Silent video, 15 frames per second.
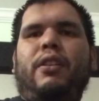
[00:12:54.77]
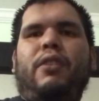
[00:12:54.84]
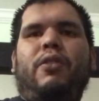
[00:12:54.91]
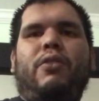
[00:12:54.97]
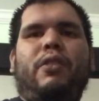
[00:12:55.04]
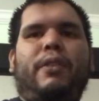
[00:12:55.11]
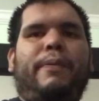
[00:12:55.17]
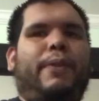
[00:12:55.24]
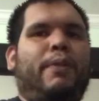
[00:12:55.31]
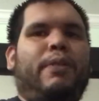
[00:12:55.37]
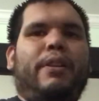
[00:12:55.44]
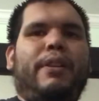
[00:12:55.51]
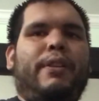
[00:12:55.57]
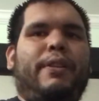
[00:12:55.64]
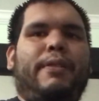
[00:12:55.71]
Or if you
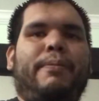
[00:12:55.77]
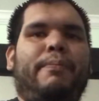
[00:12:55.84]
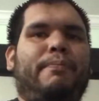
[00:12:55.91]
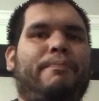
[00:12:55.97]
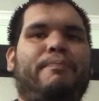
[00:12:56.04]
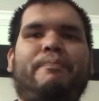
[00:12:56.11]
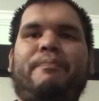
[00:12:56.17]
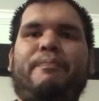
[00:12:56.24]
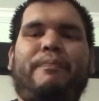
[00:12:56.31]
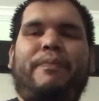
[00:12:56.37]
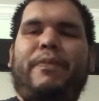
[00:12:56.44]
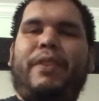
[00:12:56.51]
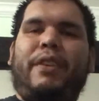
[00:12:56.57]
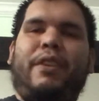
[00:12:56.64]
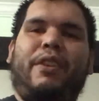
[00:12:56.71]
want to
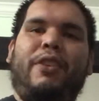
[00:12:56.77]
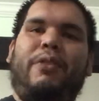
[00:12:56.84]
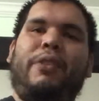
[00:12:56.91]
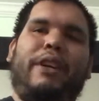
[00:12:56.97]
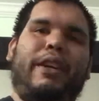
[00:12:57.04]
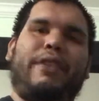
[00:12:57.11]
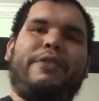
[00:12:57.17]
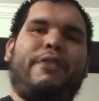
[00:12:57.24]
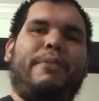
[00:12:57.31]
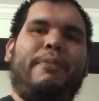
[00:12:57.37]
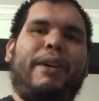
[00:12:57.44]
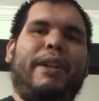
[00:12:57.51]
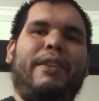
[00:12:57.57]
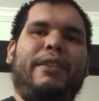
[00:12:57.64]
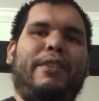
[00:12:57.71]
go the extra
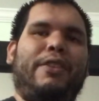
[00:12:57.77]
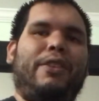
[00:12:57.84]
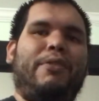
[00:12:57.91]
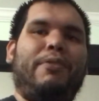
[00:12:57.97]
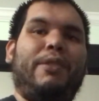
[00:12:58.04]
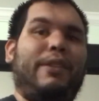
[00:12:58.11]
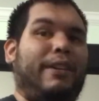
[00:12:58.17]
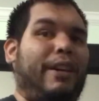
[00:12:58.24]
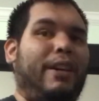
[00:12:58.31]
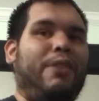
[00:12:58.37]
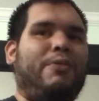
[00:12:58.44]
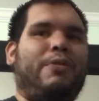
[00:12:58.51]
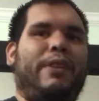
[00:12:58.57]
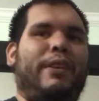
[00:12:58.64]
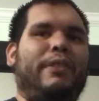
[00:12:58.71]
mile and go with the
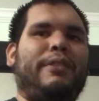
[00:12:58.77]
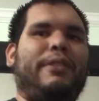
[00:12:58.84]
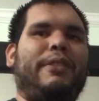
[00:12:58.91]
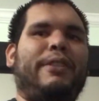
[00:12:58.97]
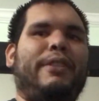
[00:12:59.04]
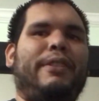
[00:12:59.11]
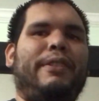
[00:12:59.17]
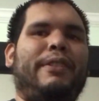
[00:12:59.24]
Hellraiser,